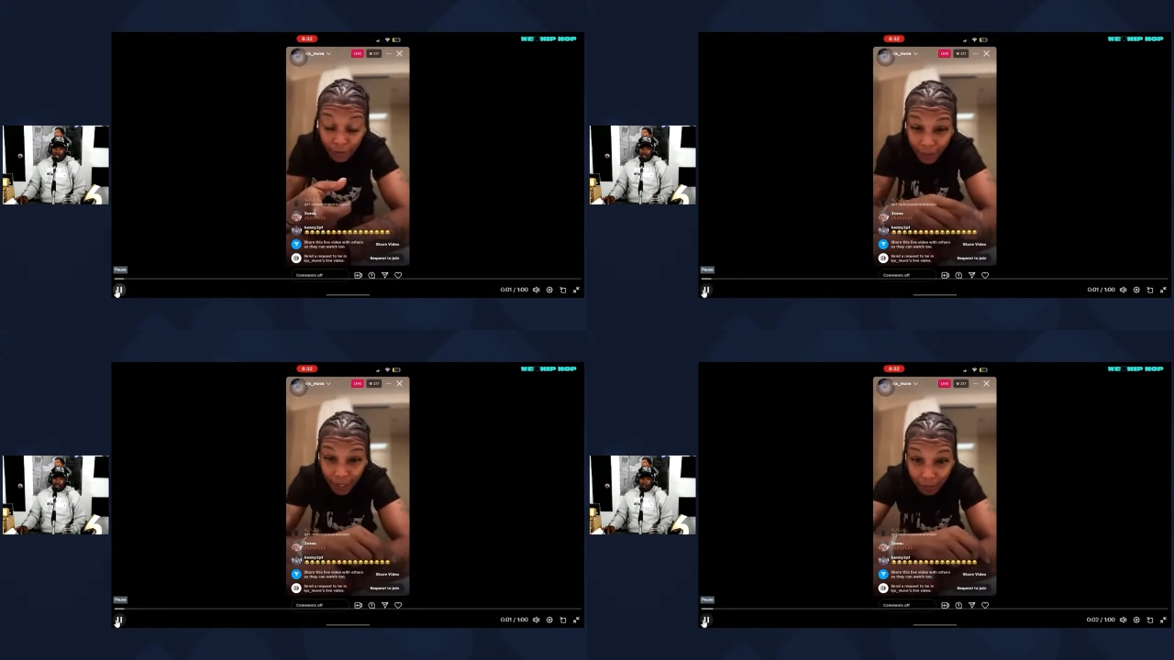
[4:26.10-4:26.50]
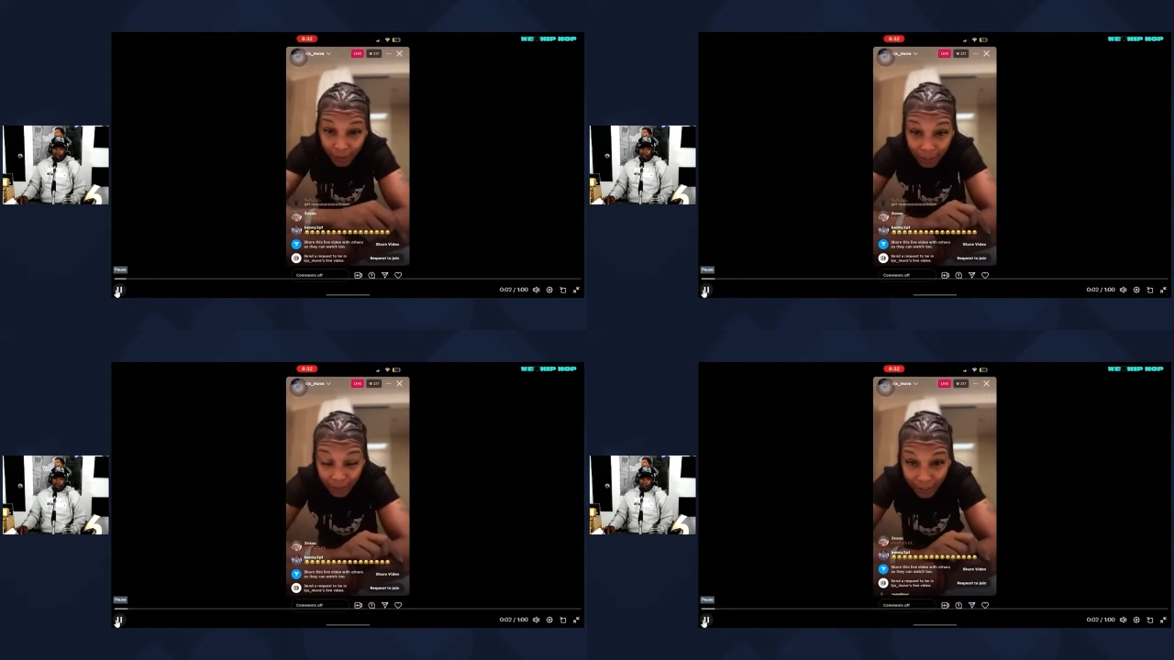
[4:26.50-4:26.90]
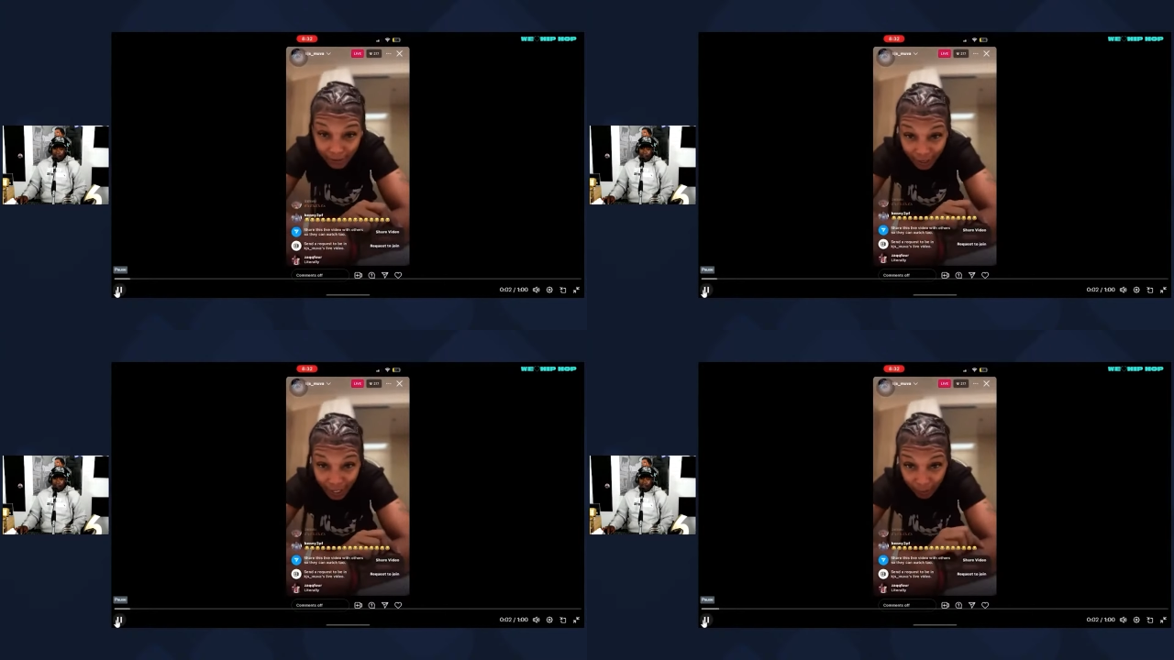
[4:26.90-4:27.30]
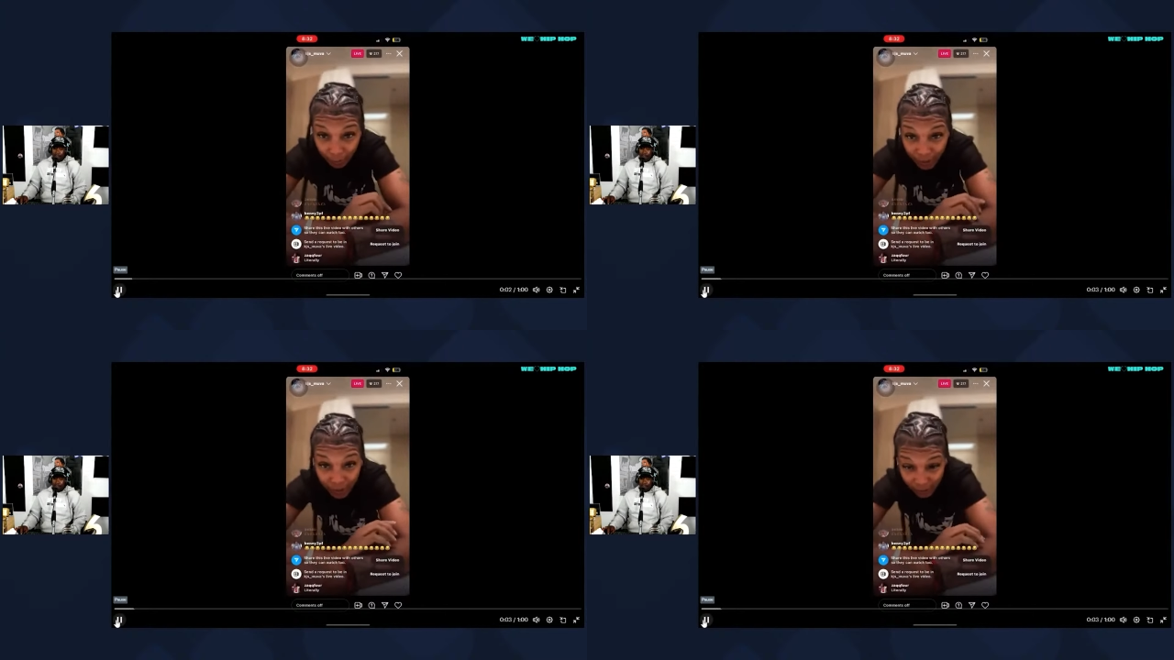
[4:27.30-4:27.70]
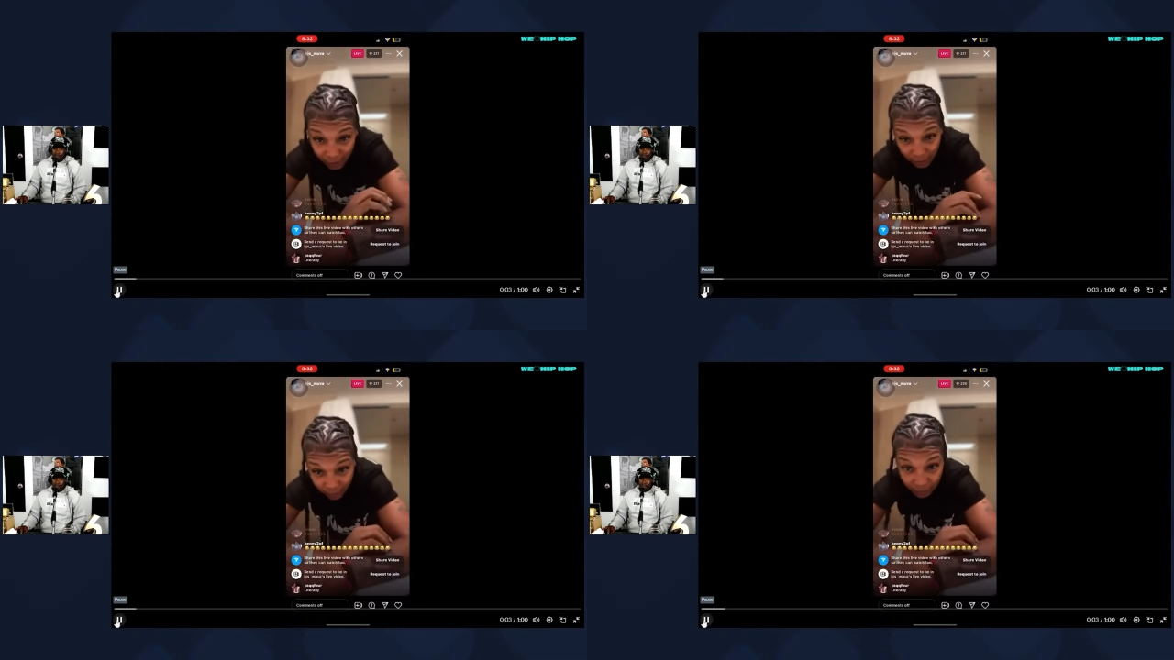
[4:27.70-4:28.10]
Every family eat this, they got a
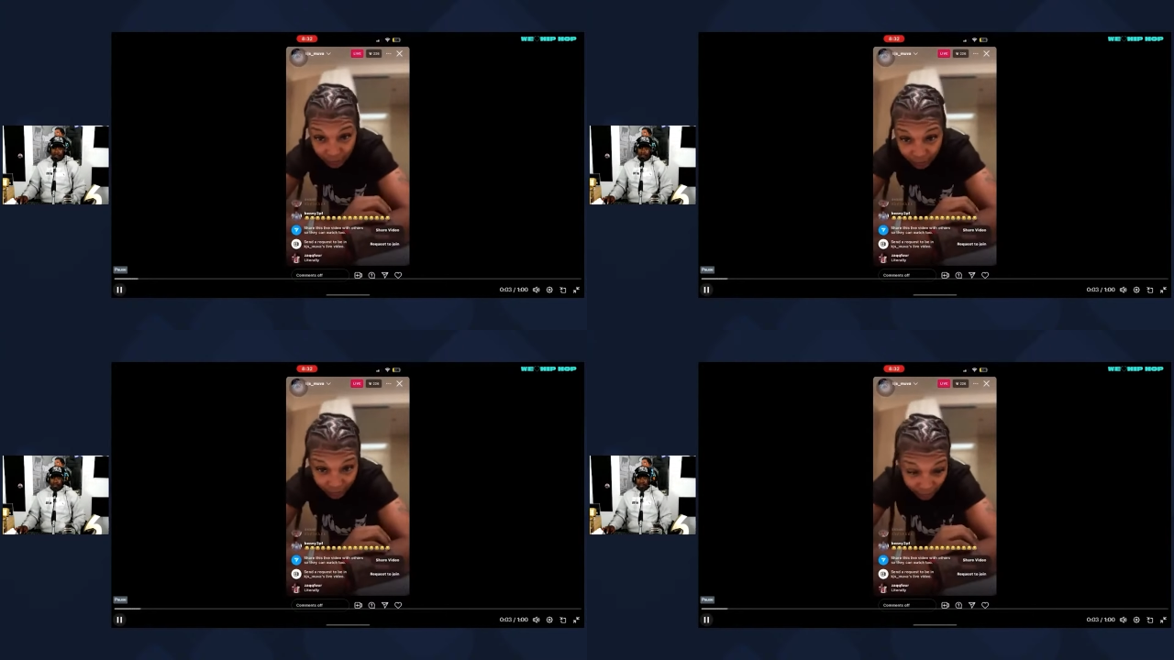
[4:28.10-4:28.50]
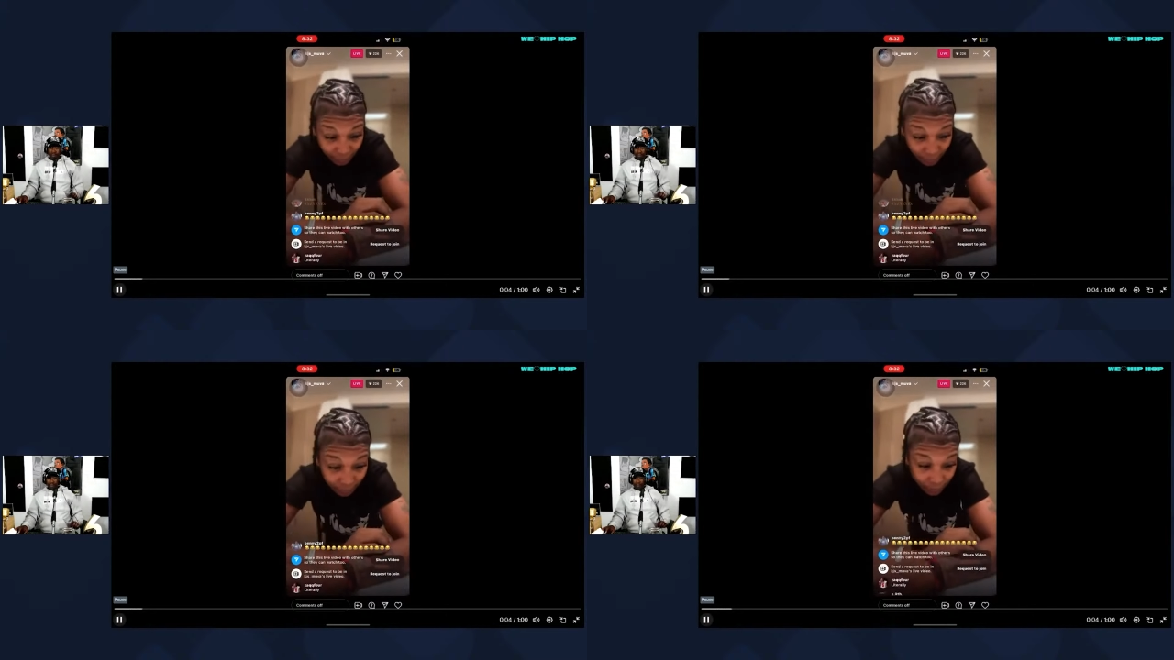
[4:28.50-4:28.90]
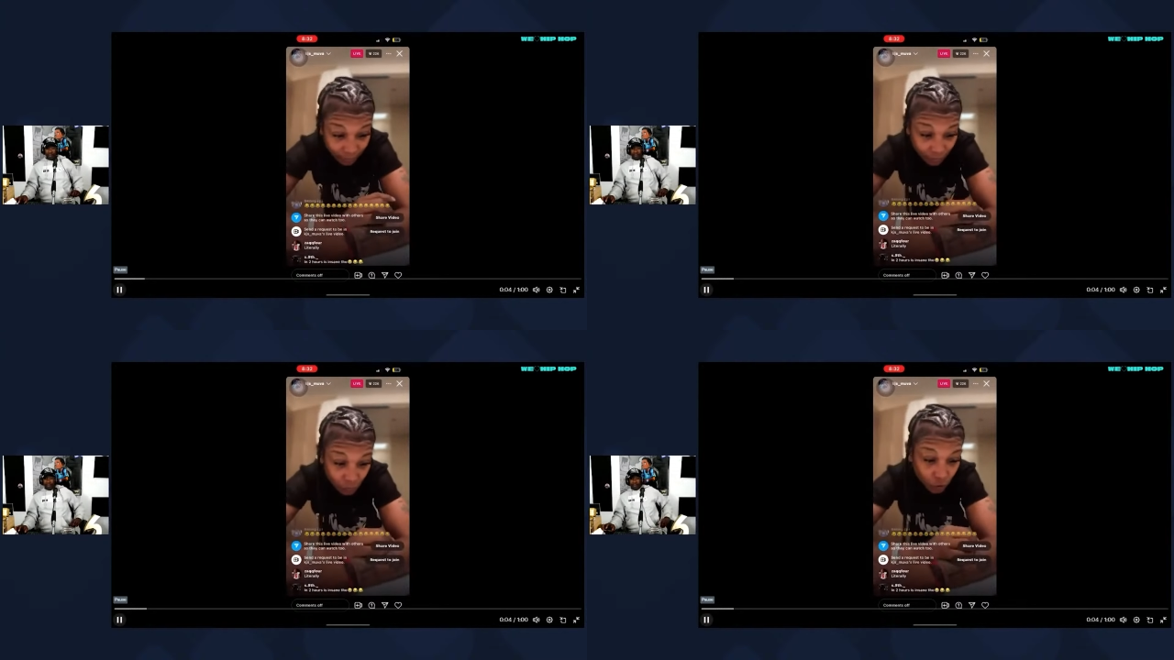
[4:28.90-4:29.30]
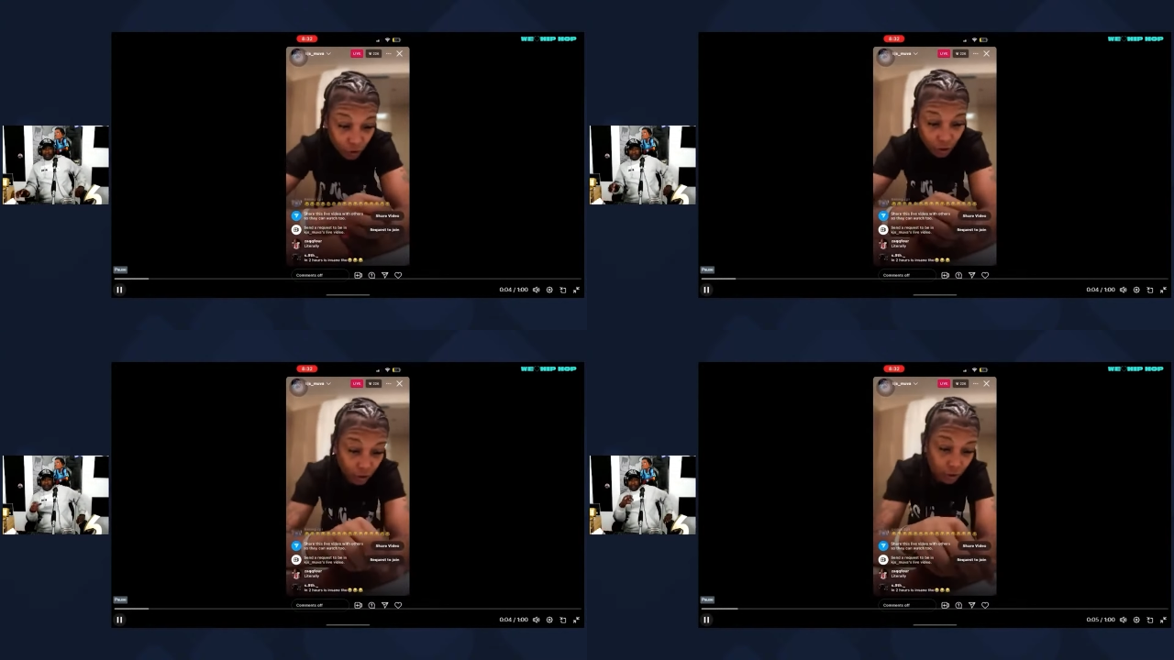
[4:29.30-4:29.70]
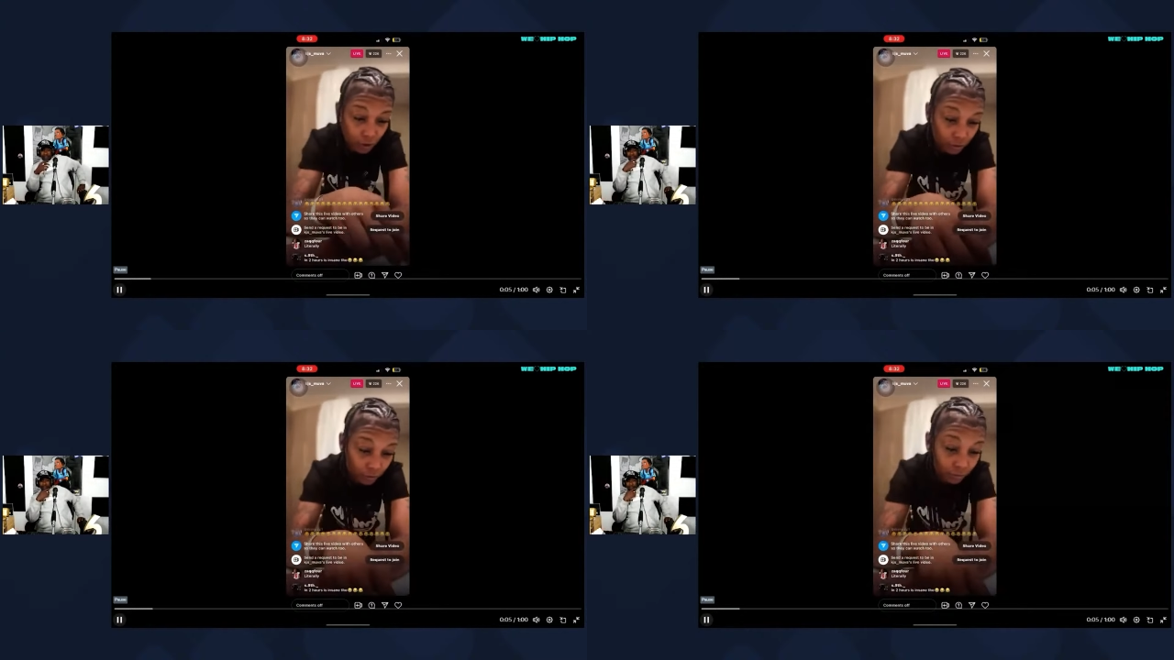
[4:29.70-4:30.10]
piece. Chill
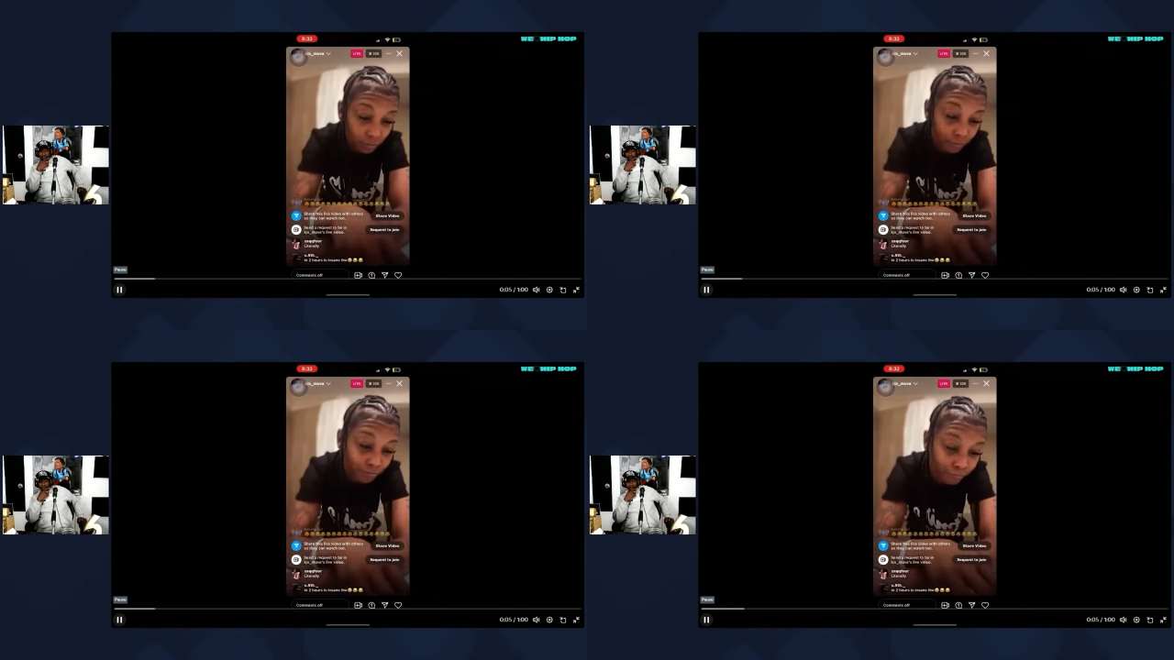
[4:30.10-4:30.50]
you.